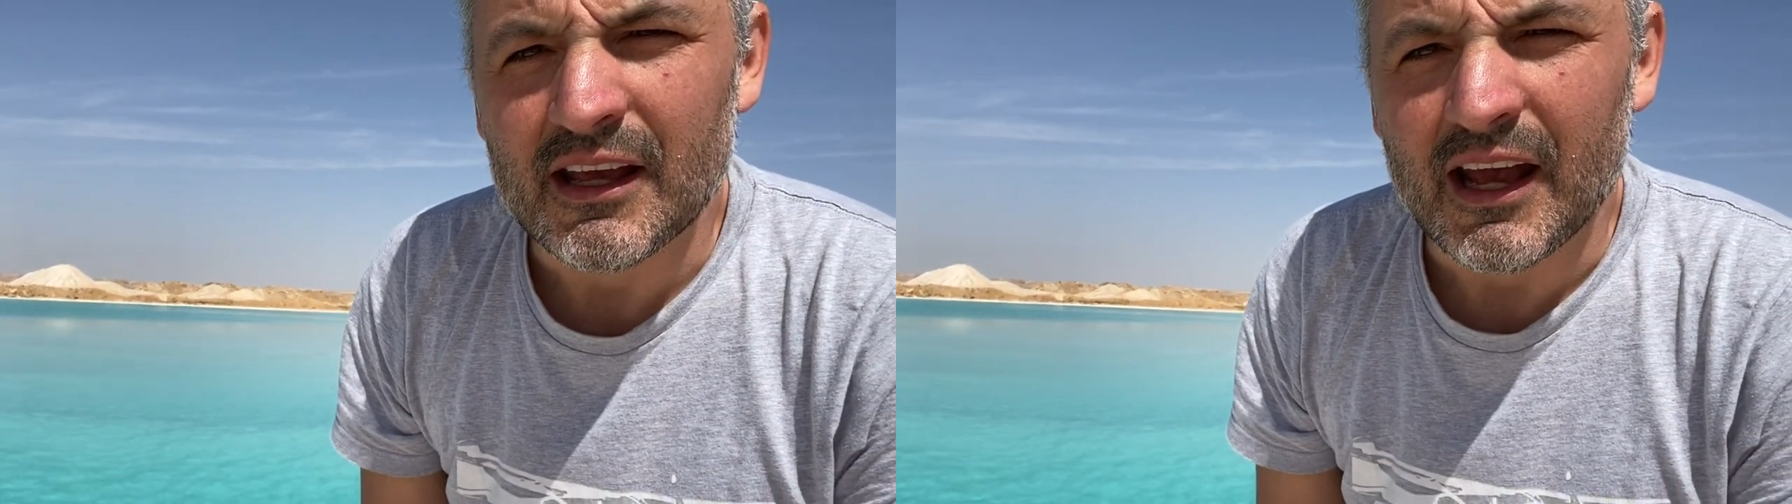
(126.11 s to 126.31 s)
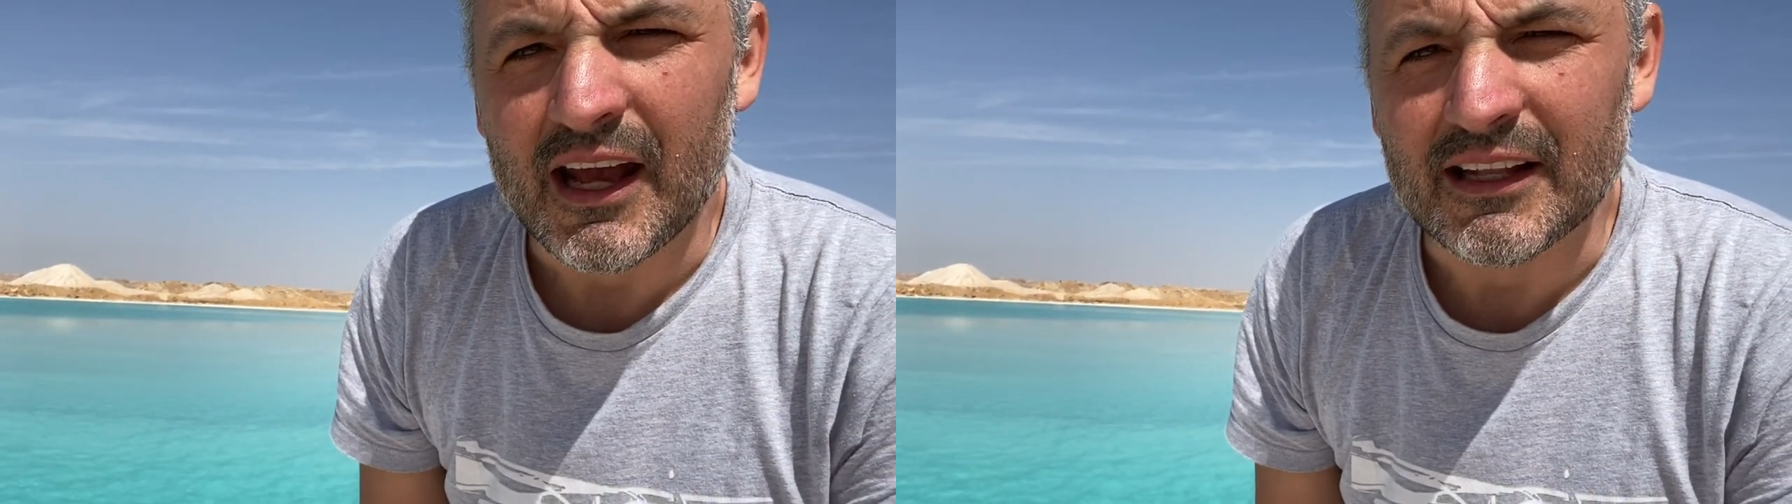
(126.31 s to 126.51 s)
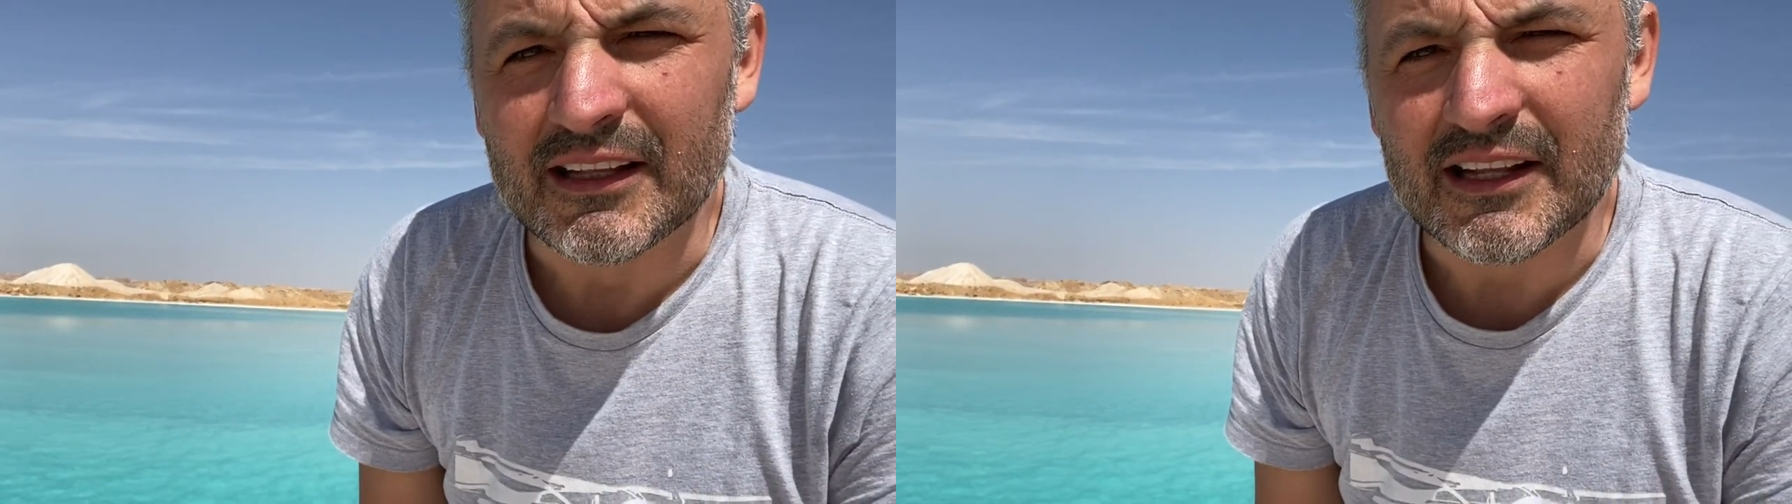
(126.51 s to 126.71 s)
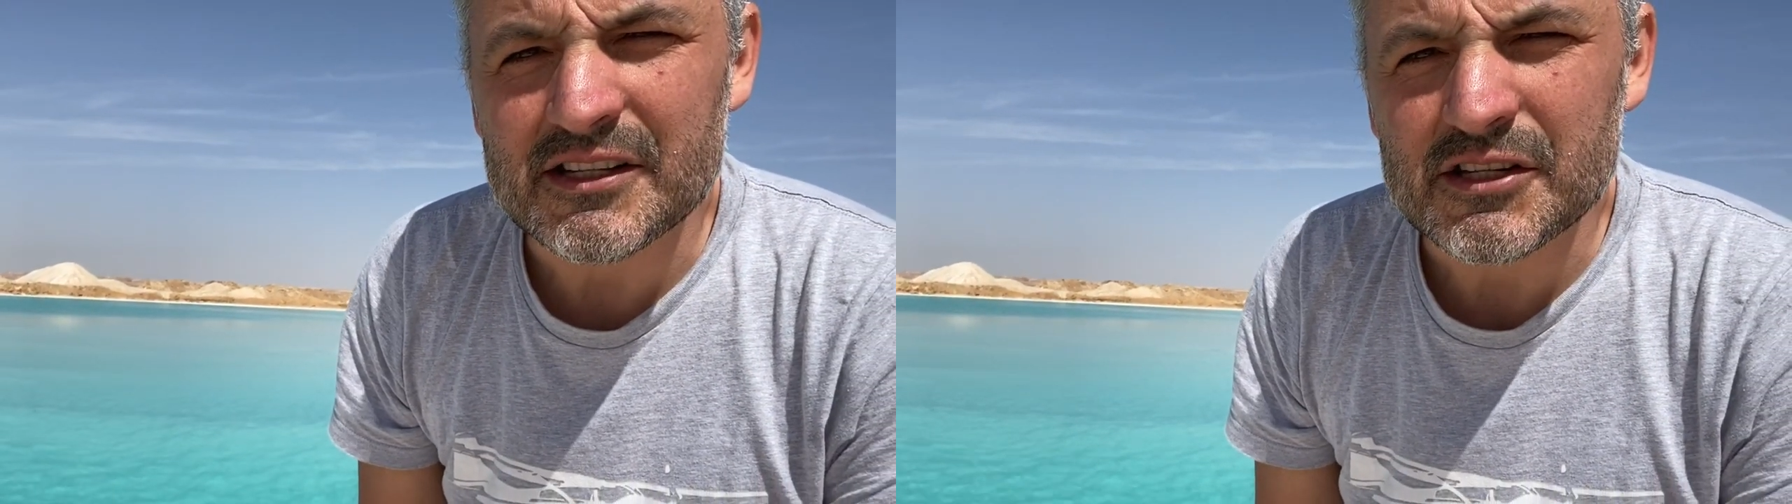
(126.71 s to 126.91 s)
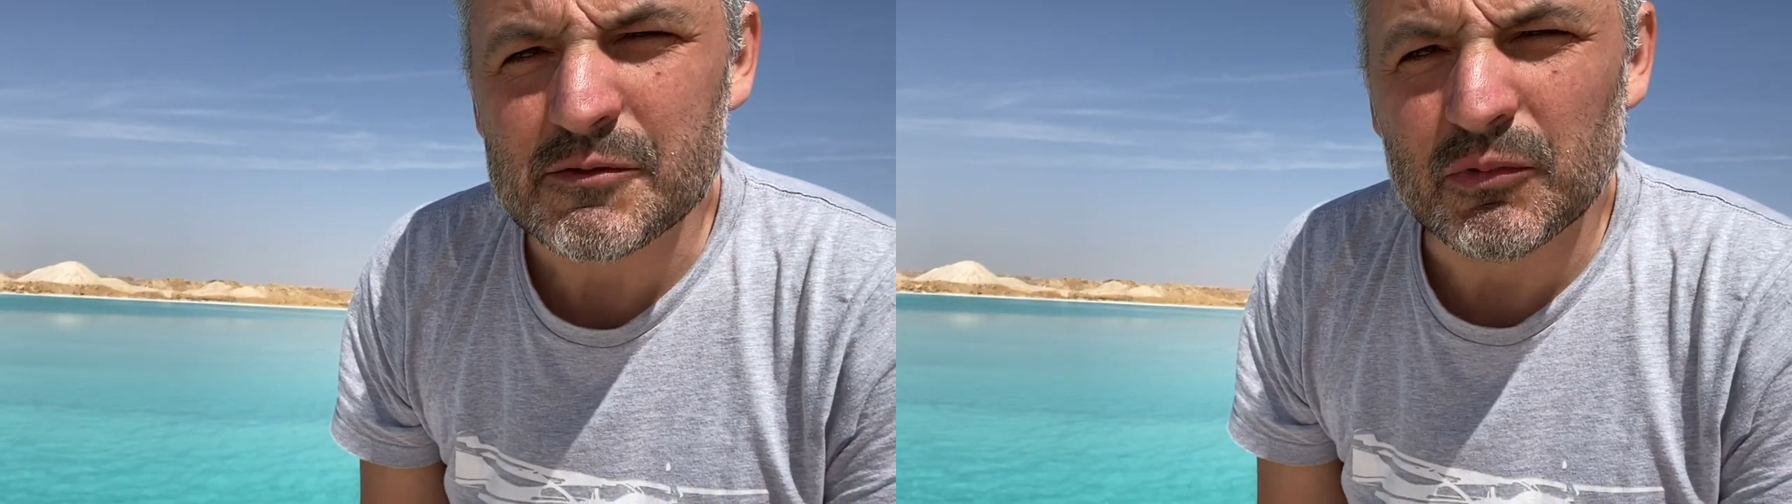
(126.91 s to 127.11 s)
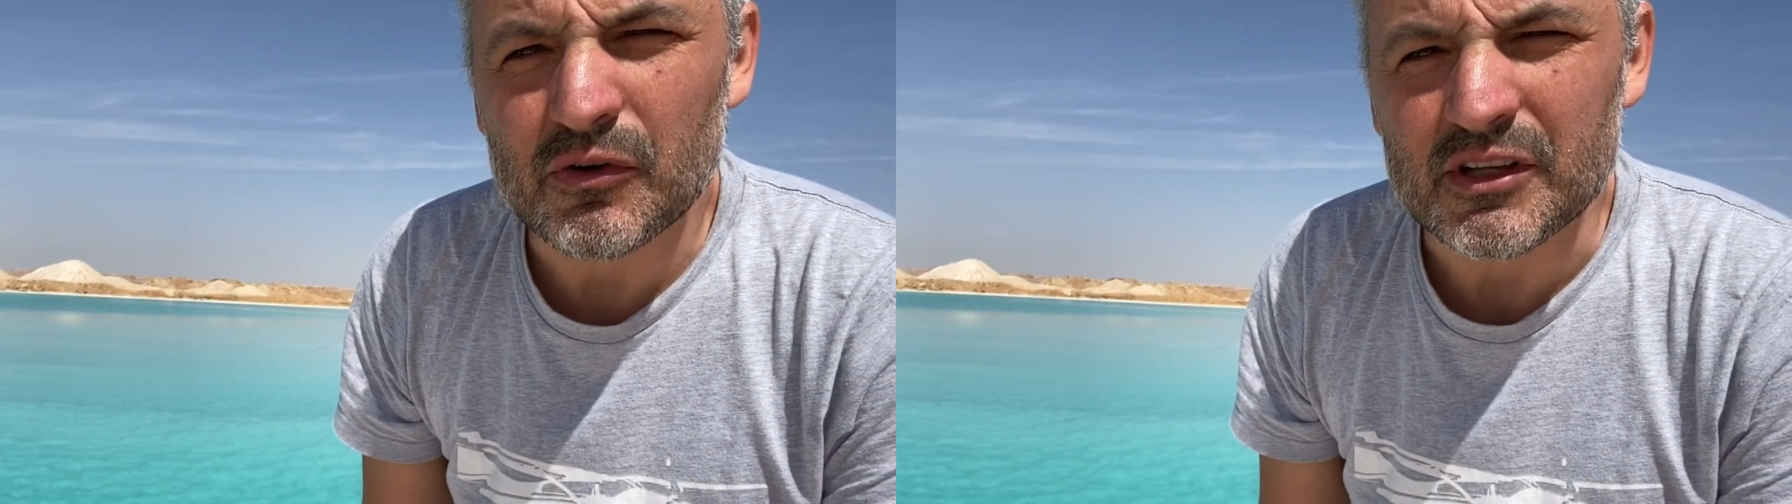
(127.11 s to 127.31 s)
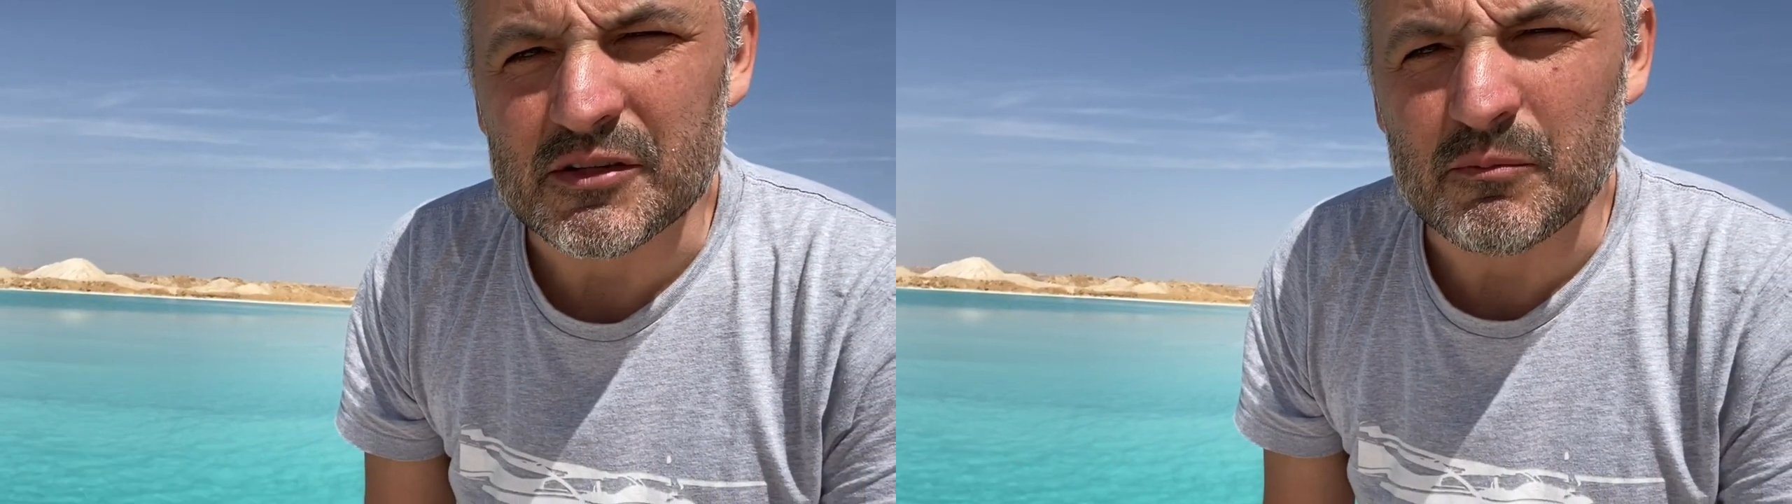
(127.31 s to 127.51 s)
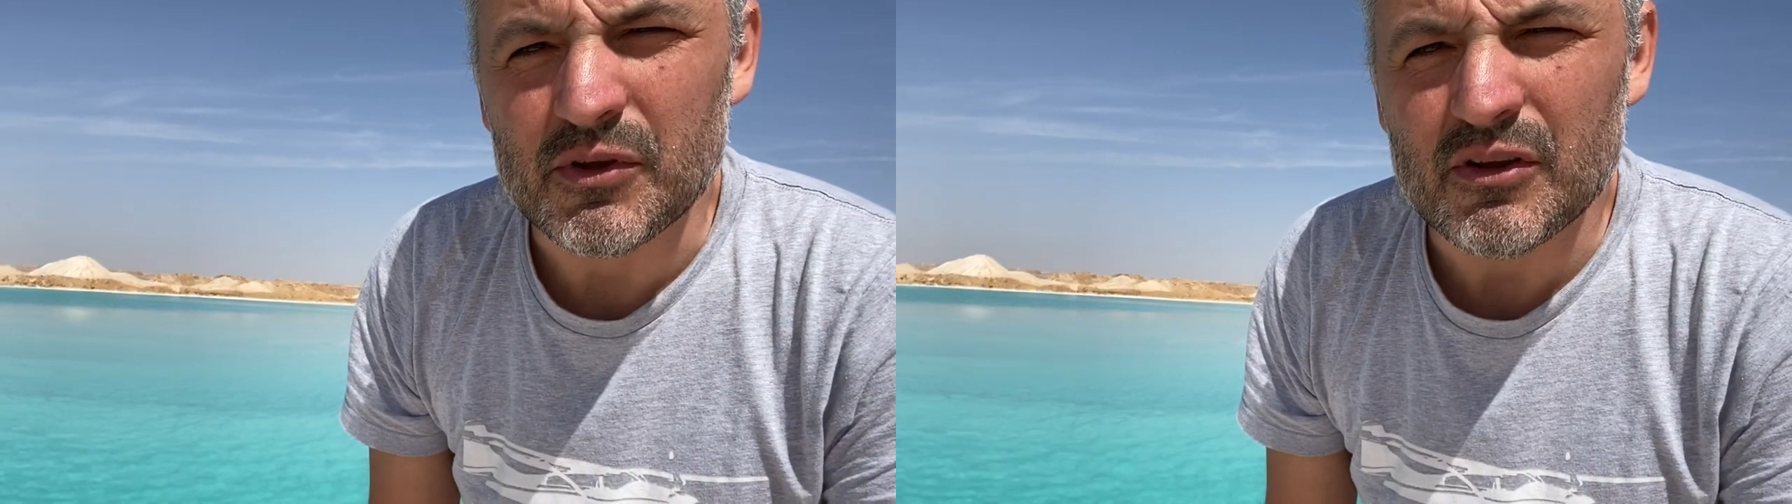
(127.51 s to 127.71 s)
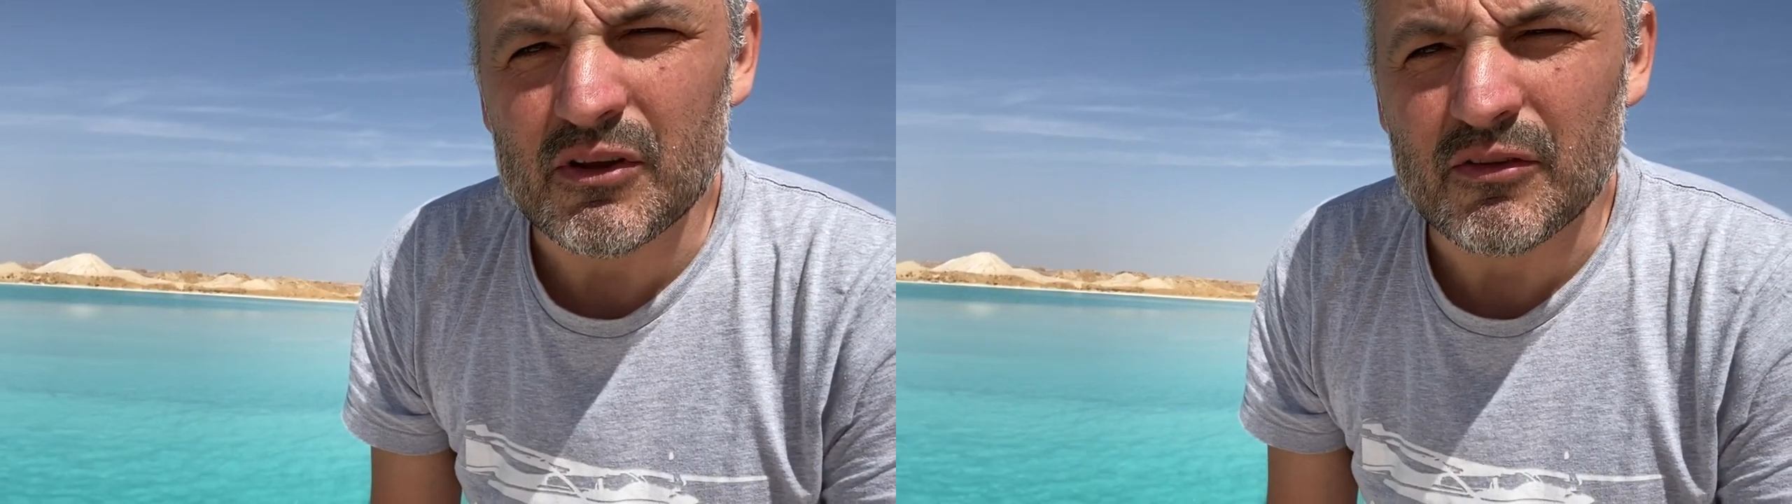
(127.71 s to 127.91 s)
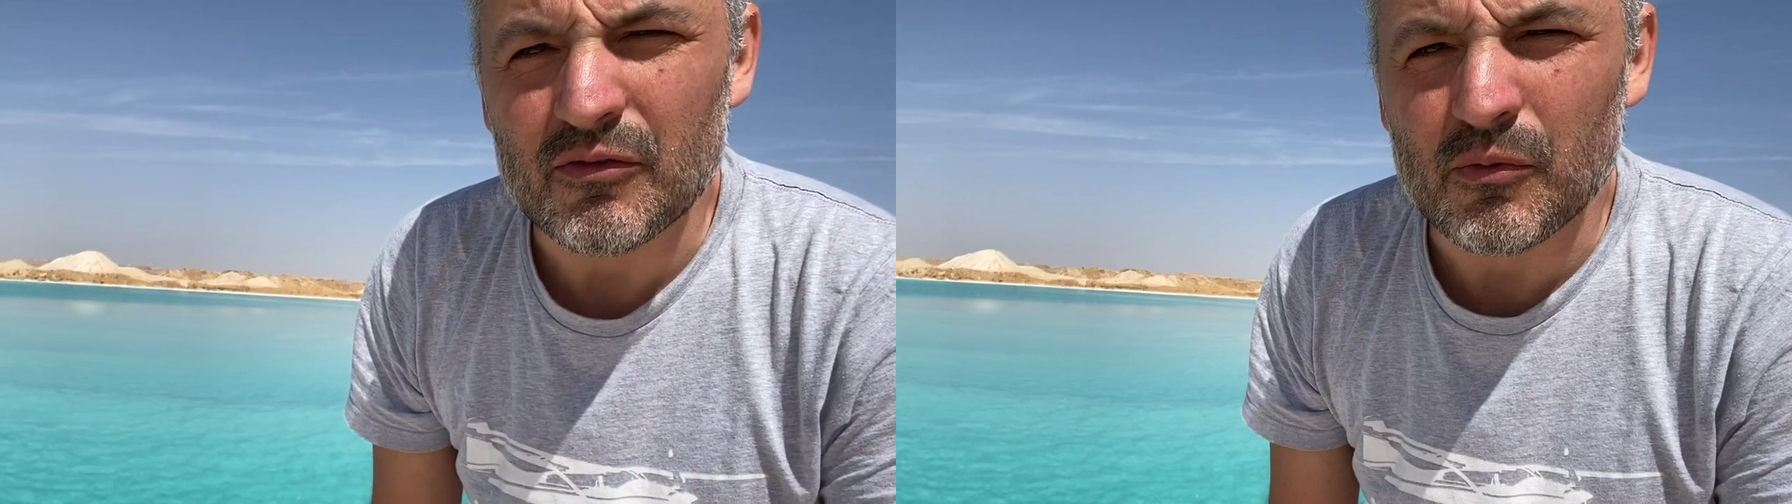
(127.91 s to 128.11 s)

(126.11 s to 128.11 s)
and let's explore these beautiful